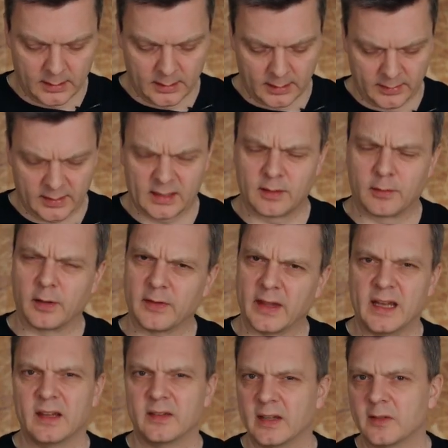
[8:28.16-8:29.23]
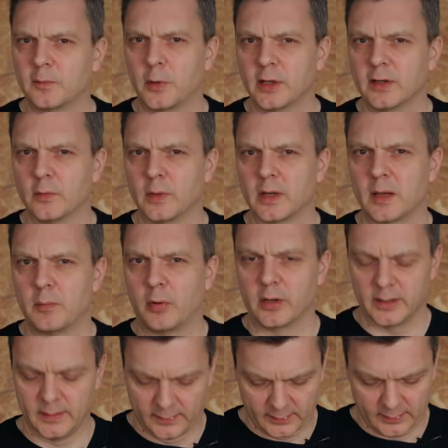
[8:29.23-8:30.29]
I think around 86 points when I bought
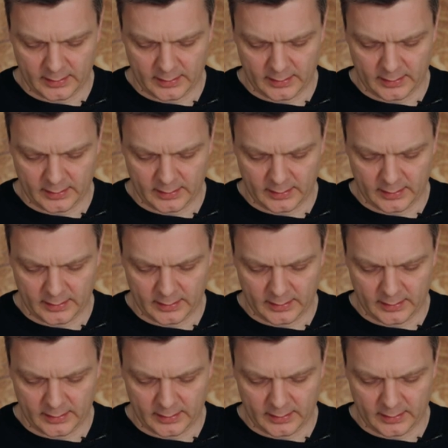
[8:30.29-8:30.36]
it.